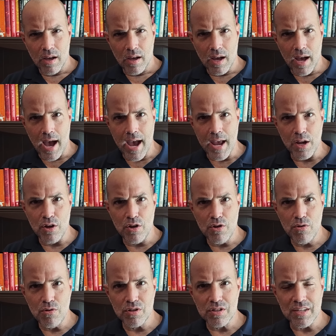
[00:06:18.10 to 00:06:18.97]
I
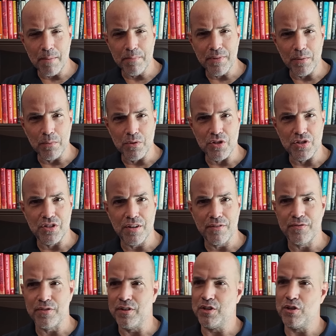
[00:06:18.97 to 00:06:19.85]
knew something was
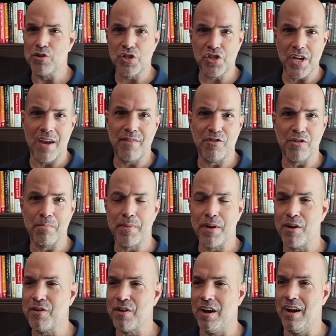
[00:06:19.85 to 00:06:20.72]
different. You shaved your
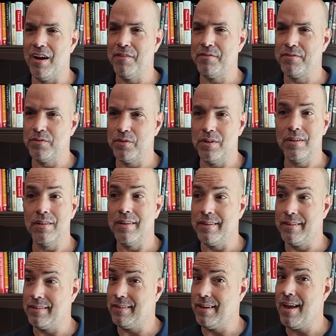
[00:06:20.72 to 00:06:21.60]
beard off. Well,
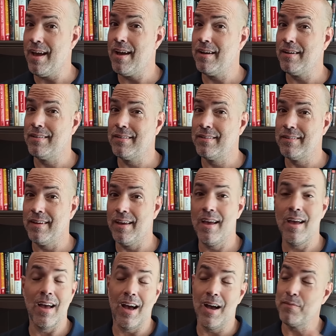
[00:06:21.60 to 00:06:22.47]
yeah,
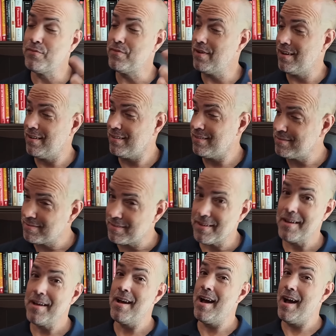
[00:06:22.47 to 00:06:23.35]
yeah, ob-
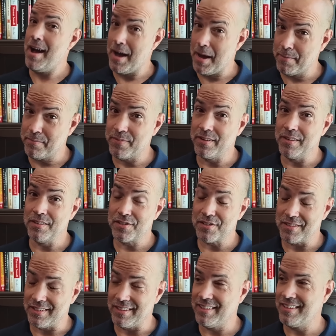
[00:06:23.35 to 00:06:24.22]

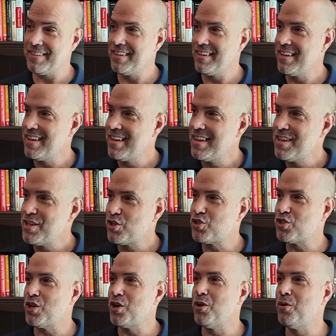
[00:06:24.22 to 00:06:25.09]
obviously.
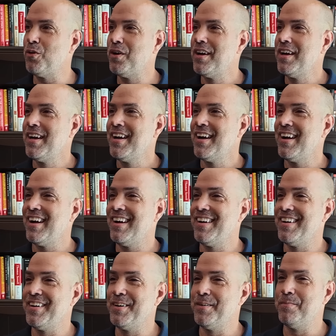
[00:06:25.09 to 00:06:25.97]
So
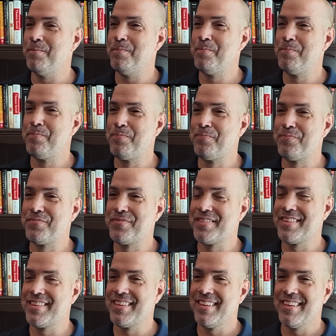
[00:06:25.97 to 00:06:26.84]
uh,
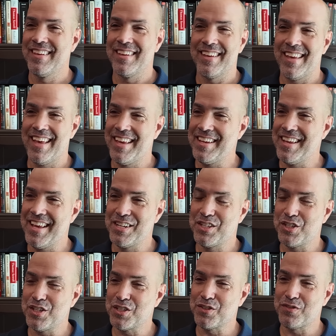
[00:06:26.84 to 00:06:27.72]
it,
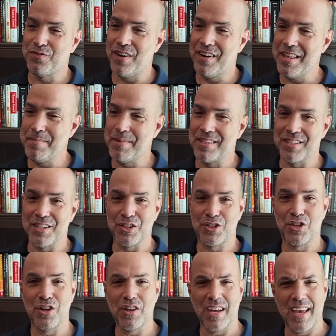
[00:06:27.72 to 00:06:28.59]
it's just funny because it
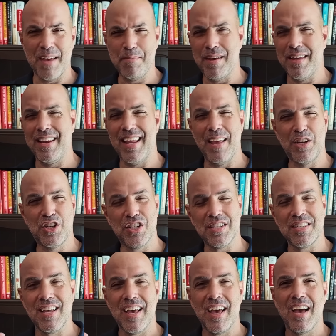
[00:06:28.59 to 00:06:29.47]
took, I mean, it
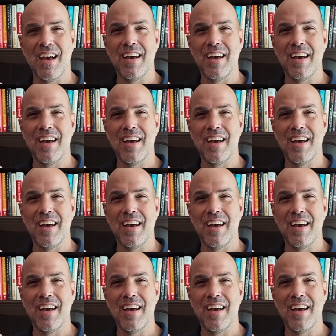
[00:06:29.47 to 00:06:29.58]
just,